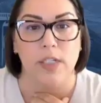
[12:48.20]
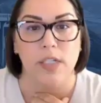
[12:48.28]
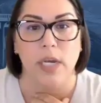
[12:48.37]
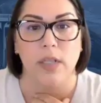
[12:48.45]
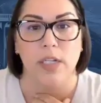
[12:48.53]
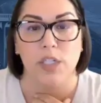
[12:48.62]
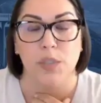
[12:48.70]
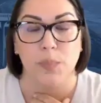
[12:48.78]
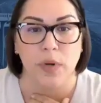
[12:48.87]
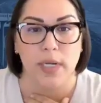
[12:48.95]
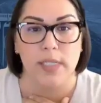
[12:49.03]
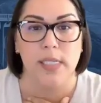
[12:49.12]
challenge
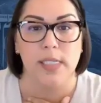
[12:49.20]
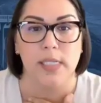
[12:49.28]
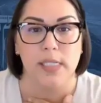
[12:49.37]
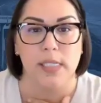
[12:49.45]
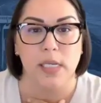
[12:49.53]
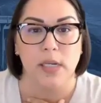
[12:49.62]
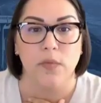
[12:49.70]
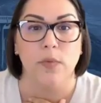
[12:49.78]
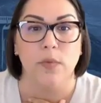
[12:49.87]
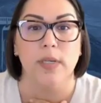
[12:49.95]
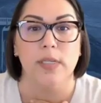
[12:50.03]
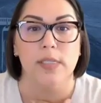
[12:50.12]
process itself,
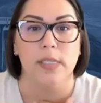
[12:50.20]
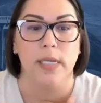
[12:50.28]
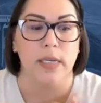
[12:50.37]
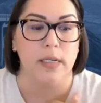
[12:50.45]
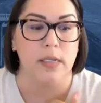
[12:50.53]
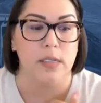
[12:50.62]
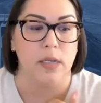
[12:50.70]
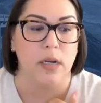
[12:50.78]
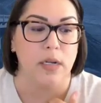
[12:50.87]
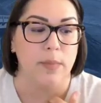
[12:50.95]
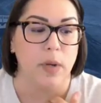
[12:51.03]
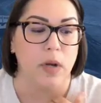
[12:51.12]
we send
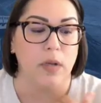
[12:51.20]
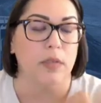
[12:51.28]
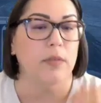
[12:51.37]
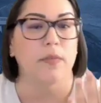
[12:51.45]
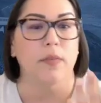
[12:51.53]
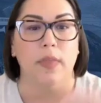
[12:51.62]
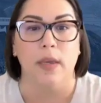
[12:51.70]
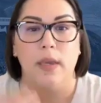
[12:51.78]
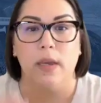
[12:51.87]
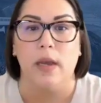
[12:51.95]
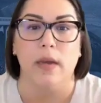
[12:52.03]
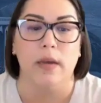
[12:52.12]
all of the,